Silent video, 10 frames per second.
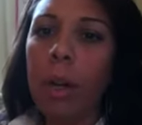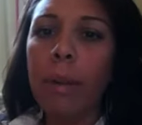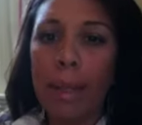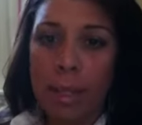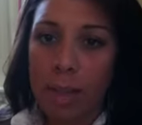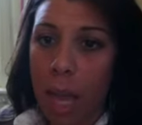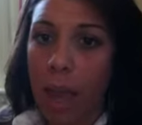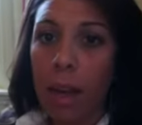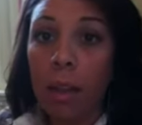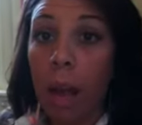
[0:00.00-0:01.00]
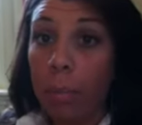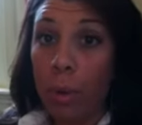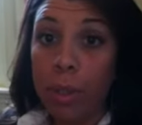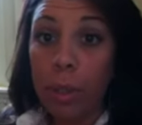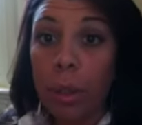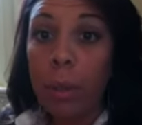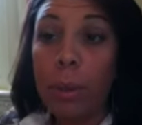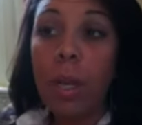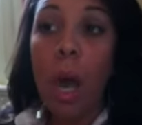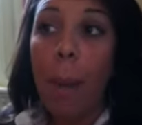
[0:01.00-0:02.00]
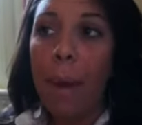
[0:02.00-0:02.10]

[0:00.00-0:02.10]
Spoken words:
Now, granted, they had a lot more to lose,